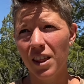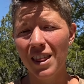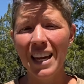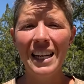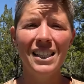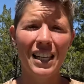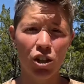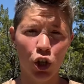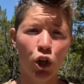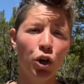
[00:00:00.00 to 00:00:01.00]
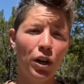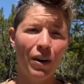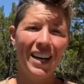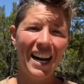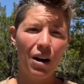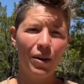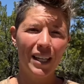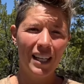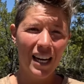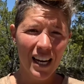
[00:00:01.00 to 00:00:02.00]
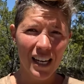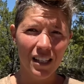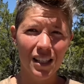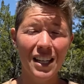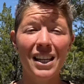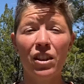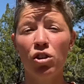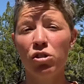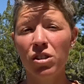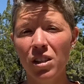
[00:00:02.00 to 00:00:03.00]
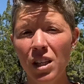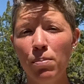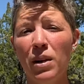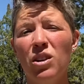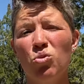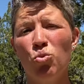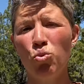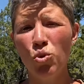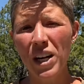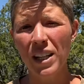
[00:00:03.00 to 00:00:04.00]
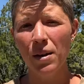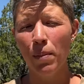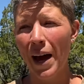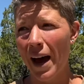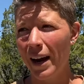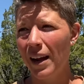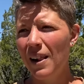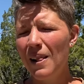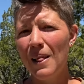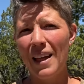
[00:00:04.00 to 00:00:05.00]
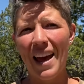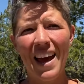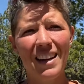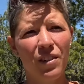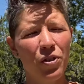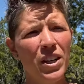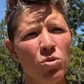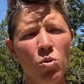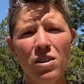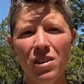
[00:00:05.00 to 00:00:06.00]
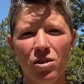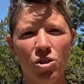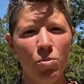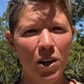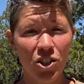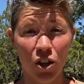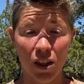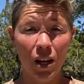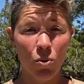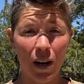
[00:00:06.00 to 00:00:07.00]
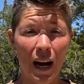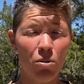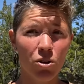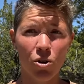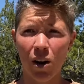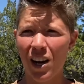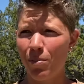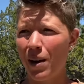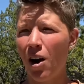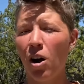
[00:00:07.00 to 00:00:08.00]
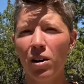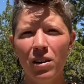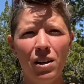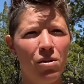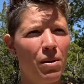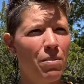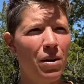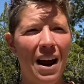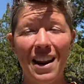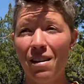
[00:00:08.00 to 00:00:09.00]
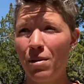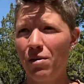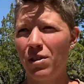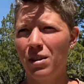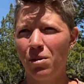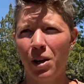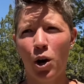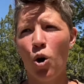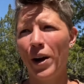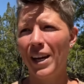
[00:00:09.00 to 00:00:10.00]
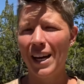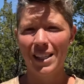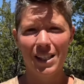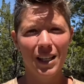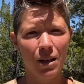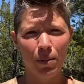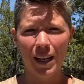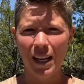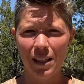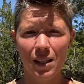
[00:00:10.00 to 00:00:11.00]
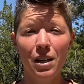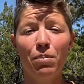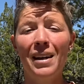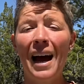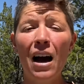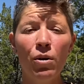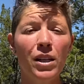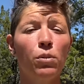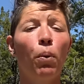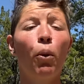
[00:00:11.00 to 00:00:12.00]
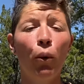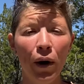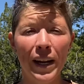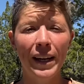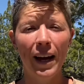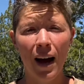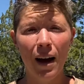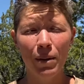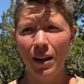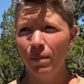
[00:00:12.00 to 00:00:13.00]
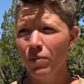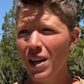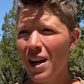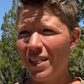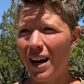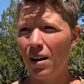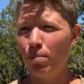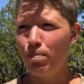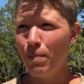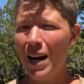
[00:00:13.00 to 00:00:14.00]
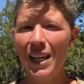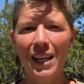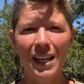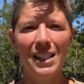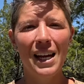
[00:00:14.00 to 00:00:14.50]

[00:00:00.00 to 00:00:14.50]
things that's occurring right now in kids is that their sleep is really bad. And this wasn't so much a thing when I was growing up. I hardly remember any of my friends be like, oh, I can't sleep, I can't sleep. Now it's pretty common that many kids